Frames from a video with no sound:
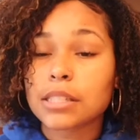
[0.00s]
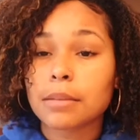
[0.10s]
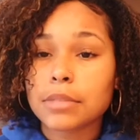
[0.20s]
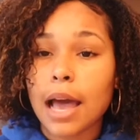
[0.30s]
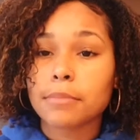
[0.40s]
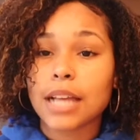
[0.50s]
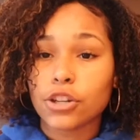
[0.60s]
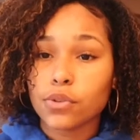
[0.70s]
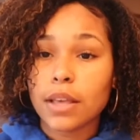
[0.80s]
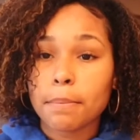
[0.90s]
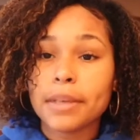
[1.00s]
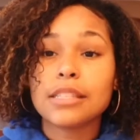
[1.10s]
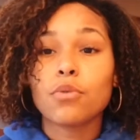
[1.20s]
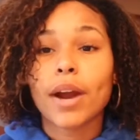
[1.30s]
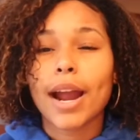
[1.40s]
but sometimes I do get
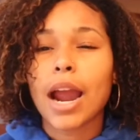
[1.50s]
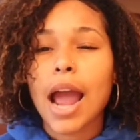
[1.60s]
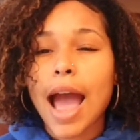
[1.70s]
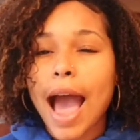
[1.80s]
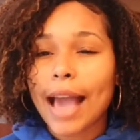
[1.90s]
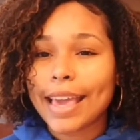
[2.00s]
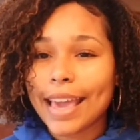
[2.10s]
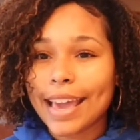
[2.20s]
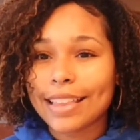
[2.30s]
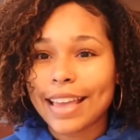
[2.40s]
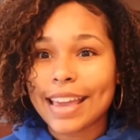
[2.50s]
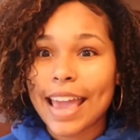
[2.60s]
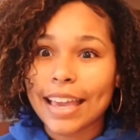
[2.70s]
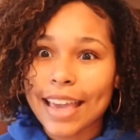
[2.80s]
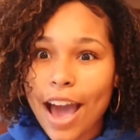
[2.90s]
busy where I can't like
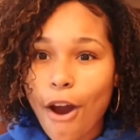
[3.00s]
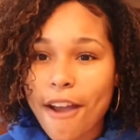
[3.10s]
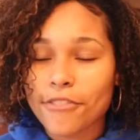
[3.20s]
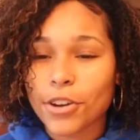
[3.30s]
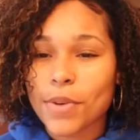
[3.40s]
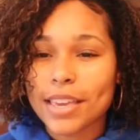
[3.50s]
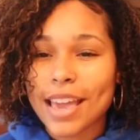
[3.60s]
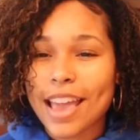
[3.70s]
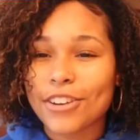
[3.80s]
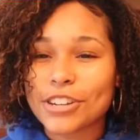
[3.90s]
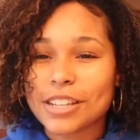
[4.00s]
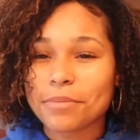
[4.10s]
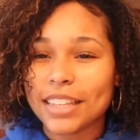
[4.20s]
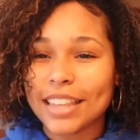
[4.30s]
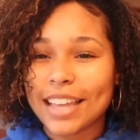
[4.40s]
hang out every weekend or
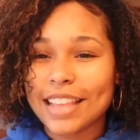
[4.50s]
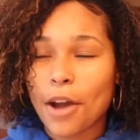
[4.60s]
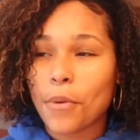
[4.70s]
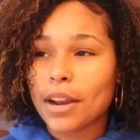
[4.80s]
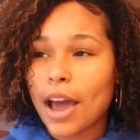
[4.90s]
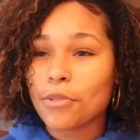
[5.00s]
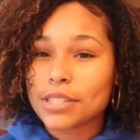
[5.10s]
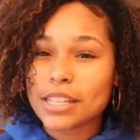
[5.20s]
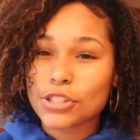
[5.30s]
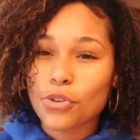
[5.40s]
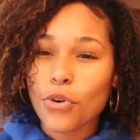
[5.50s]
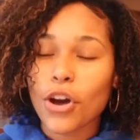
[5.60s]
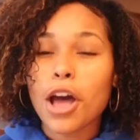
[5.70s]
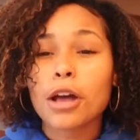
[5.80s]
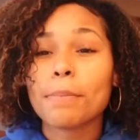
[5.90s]
something like that when I was in
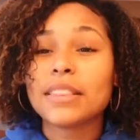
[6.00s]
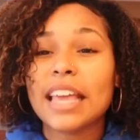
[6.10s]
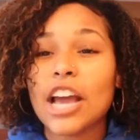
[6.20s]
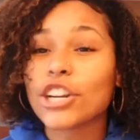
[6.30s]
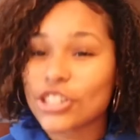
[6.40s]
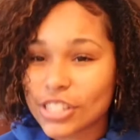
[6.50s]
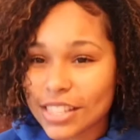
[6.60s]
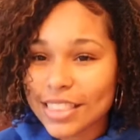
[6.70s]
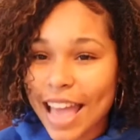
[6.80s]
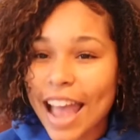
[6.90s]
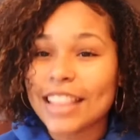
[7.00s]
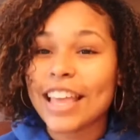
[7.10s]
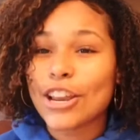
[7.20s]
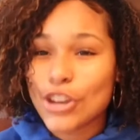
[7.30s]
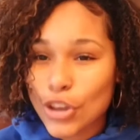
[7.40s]
school, but they understood that
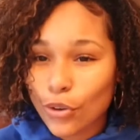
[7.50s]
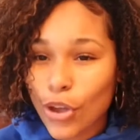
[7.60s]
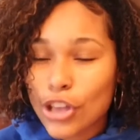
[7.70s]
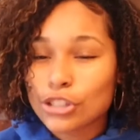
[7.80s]
and they knew.